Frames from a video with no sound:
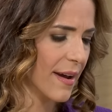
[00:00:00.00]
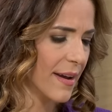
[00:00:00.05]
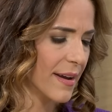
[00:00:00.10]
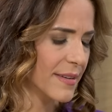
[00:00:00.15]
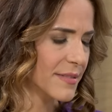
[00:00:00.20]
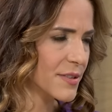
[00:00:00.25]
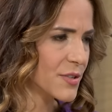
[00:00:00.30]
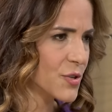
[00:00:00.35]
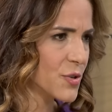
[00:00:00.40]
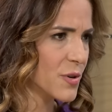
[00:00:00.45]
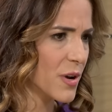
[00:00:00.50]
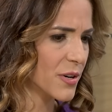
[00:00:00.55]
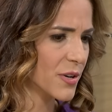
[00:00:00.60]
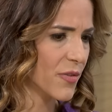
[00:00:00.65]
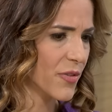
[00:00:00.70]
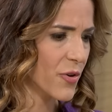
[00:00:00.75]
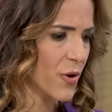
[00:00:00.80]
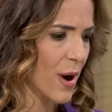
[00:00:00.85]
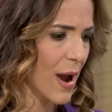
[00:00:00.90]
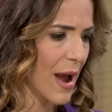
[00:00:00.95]
Is it true,
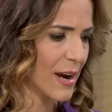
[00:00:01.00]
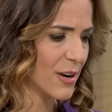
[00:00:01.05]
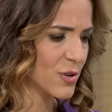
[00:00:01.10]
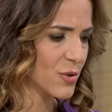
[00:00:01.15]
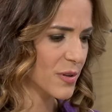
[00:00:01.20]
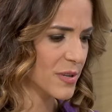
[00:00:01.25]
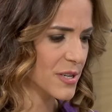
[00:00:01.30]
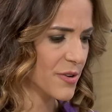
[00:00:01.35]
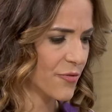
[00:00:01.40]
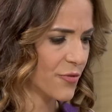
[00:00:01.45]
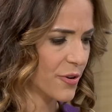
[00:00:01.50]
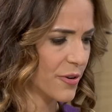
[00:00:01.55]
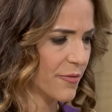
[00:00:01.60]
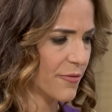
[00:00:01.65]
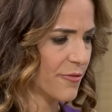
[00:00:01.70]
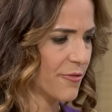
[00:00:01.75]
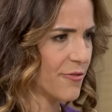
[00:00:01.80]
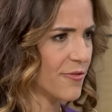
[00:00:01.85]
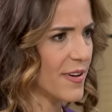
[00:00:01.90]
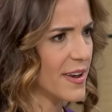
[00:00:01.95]
doctor, there are actually different
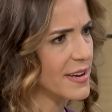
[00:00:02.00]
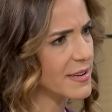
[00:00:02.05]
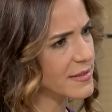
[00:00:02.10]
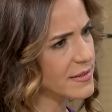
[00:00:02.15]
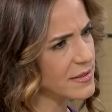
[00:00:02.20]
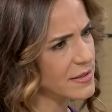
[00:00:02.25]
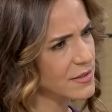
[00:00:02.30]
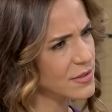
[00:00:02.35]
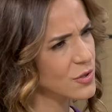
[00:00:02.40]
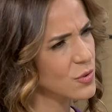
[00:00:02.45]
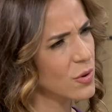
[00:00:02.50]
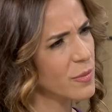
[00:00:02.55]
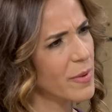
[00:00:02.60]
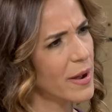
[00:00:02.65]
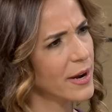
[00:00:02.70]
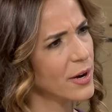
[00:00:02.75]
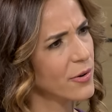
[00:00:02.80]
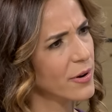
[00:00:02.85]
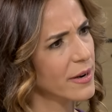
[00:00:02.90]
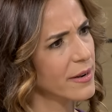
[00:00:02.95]
phases to a
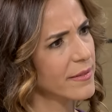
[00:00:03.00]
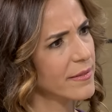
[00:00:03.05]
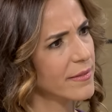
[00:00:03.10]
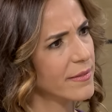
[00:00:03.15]
migraine?